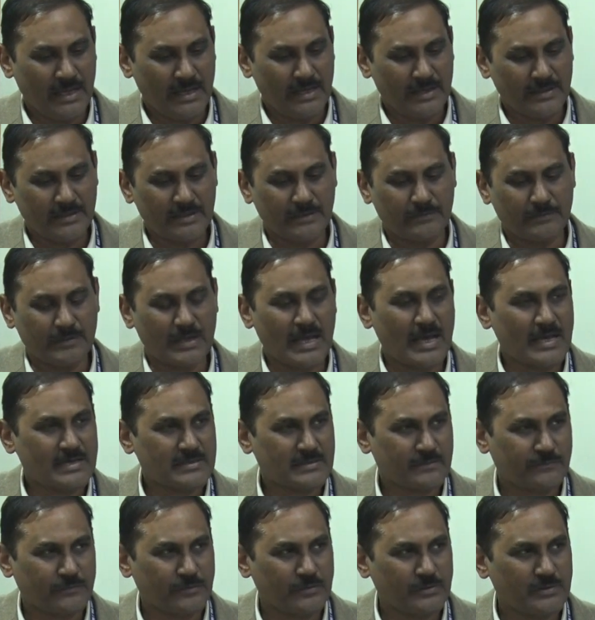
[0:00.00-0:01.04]
in the last
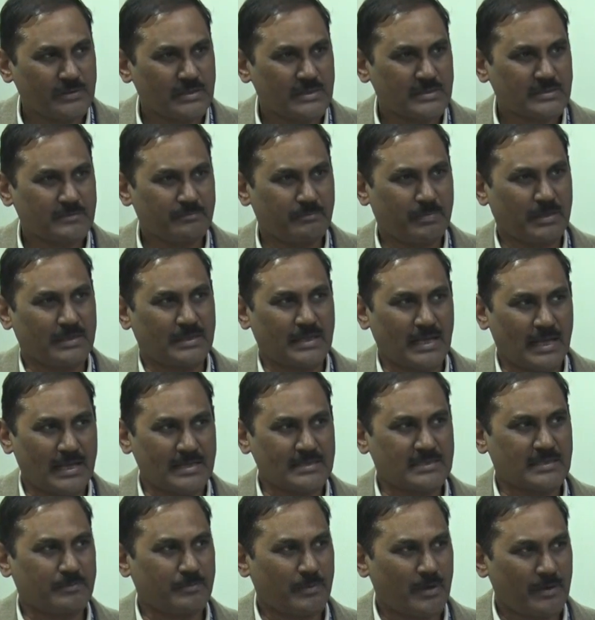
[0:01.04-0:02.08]
few years, but as
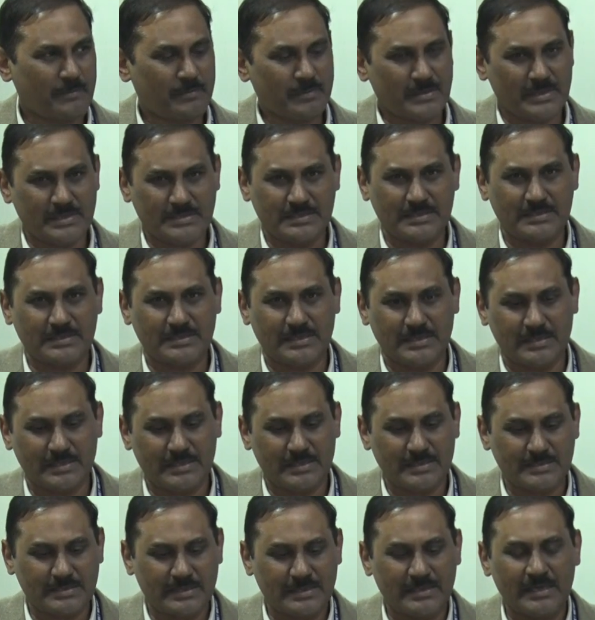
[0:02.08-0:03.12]
the population is
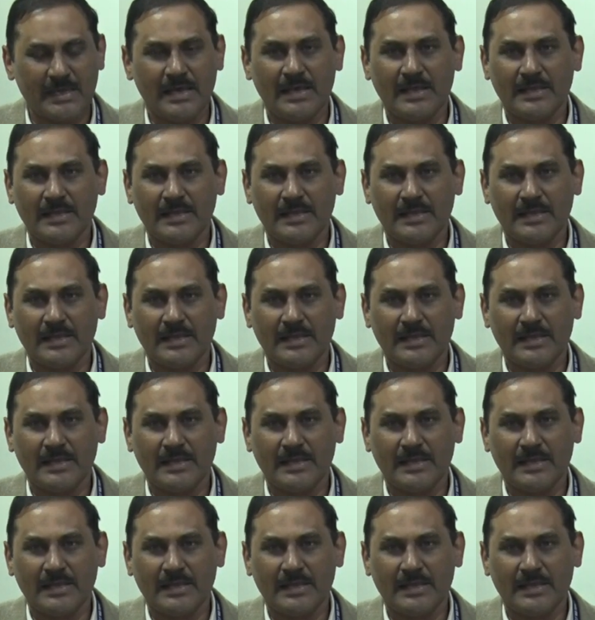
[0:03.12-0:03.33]
increasing,